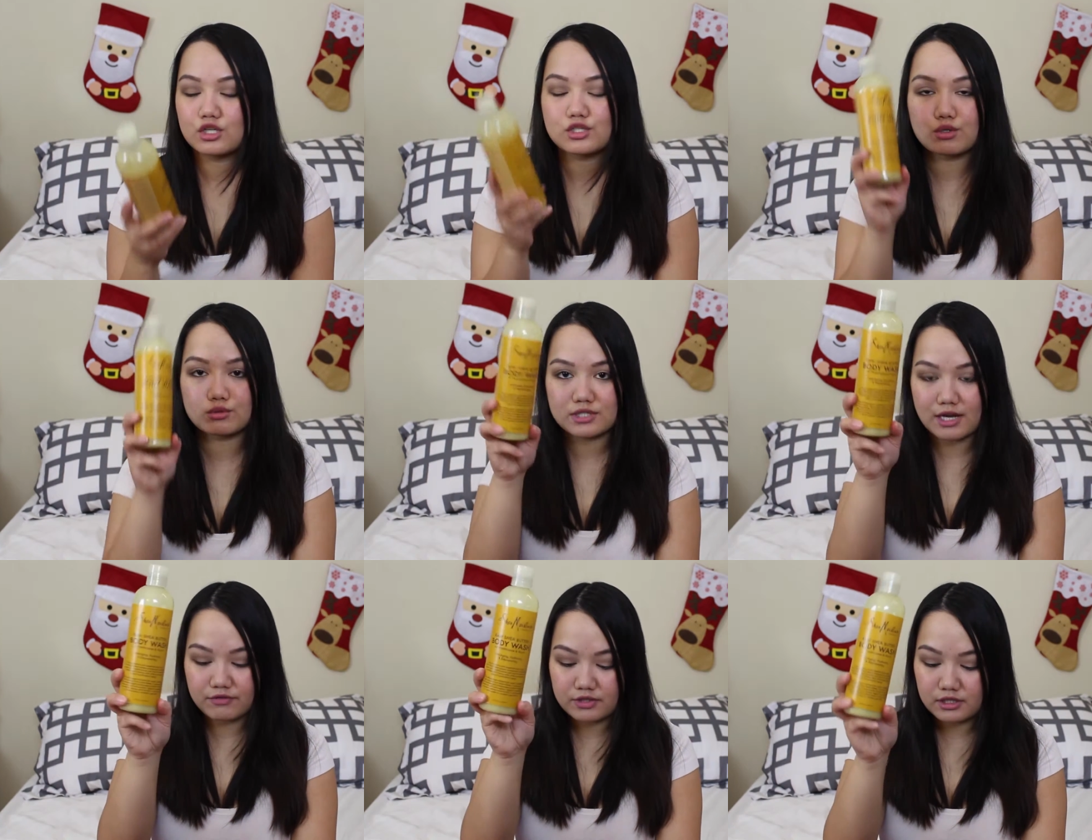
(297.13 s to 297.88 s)
So
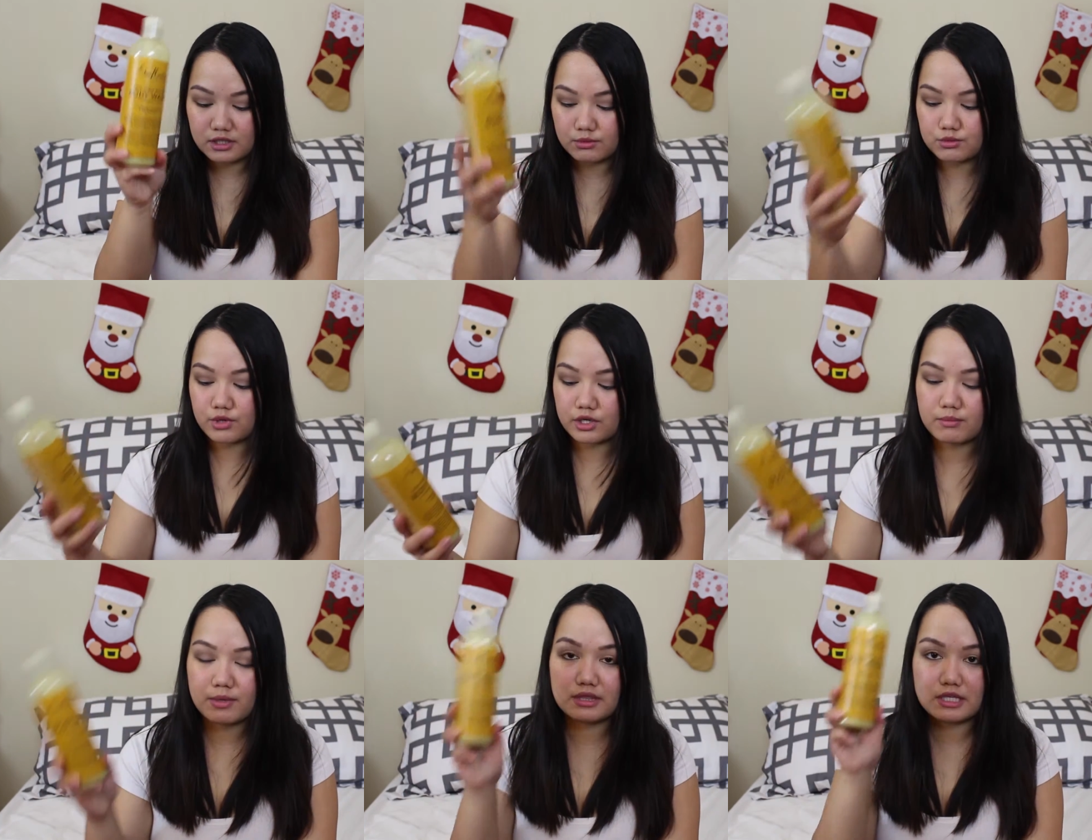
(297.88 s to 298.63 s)
definitely would
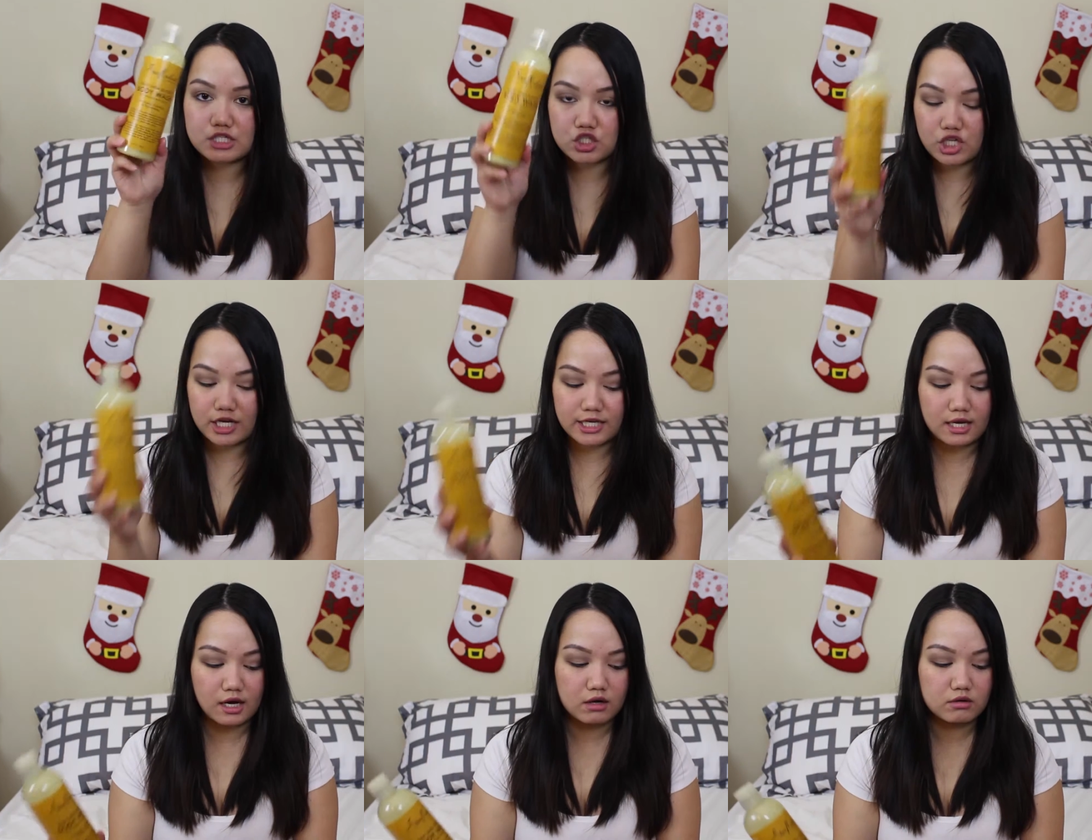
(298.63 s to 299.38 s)
recommend this.
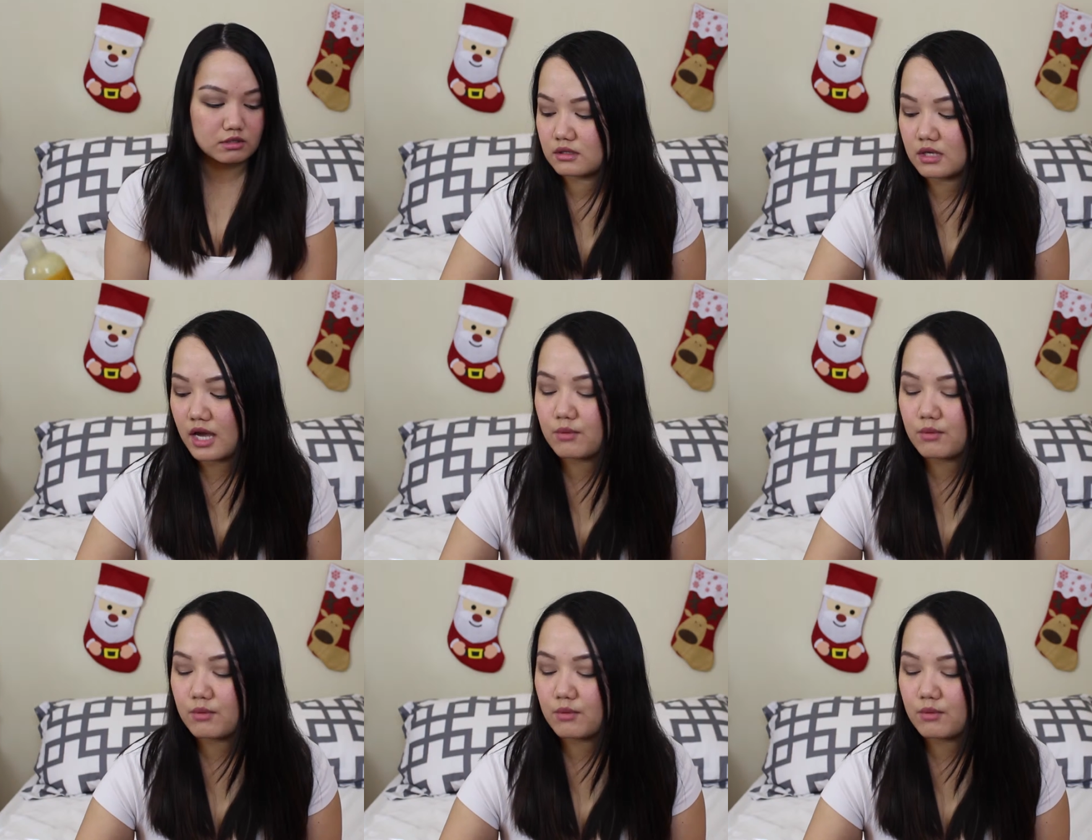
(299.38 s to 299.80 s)
Check it out.